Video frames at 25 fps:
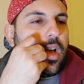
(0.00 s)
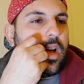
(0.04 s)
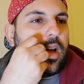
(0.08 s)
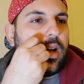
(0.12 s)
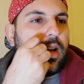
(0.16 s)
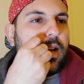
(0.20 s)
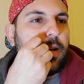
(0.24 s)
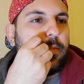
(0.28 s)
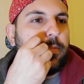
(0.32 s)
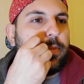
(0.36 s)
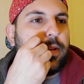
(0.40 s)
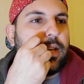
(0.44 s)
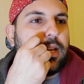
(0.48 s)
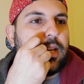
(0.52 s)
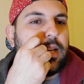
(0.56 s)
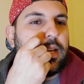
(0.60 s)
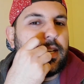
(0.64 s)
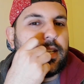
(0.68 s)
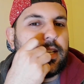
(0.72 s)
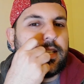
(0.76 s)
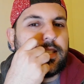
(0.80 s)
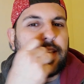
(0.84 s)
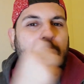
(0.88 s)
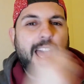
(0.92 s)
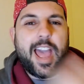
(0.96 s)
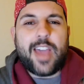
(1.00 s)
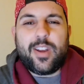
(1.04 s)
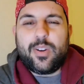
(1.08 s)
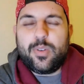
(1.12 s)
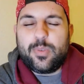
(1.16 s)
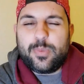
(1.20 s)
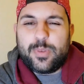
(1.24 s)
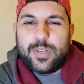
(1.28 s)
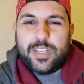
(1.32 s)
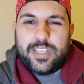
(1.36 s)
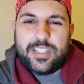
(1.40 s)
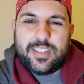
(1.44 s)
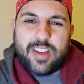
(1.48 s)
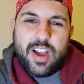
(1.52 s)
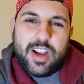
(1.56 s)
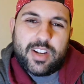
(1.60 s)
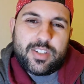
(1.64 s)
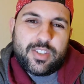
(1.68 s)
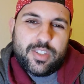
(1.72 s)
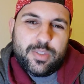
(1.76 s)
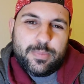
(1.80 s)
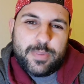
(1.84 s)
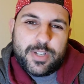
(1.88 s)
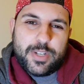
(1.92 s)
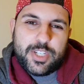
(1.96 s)
Because I don't really
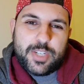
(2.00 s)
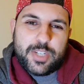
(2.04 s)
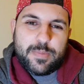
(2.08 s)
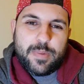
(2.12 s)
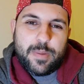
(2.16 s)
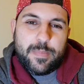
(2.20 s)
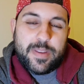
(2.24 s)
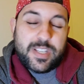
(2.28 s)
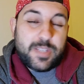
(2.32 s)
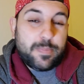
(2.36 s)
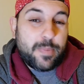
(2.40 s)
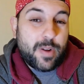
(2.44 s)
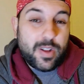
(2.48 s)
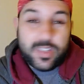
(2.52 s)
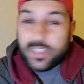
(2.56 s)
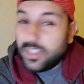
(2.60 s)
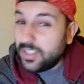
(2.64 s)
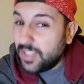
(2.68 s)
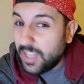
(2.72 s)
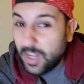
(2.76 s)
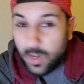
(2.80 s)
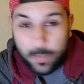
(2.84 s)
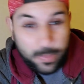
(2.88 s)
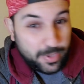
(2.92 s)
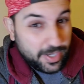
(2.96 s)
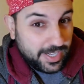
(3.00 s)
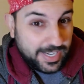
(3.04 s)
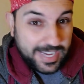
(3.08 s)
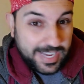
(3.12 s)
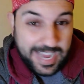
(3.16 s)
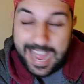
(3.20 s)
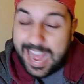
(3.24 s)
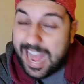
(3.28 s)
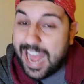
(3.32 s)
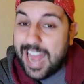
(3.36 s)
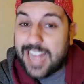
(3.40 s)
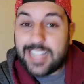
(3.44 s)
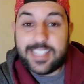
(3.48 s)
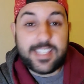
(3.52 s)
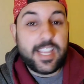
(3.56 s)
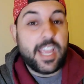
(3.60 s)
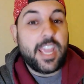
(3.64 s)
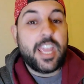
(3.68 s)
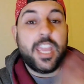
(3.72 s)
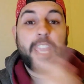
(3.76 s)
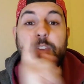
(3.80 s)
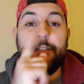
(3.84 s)
talk too much about my sponsors. I don't put any ads.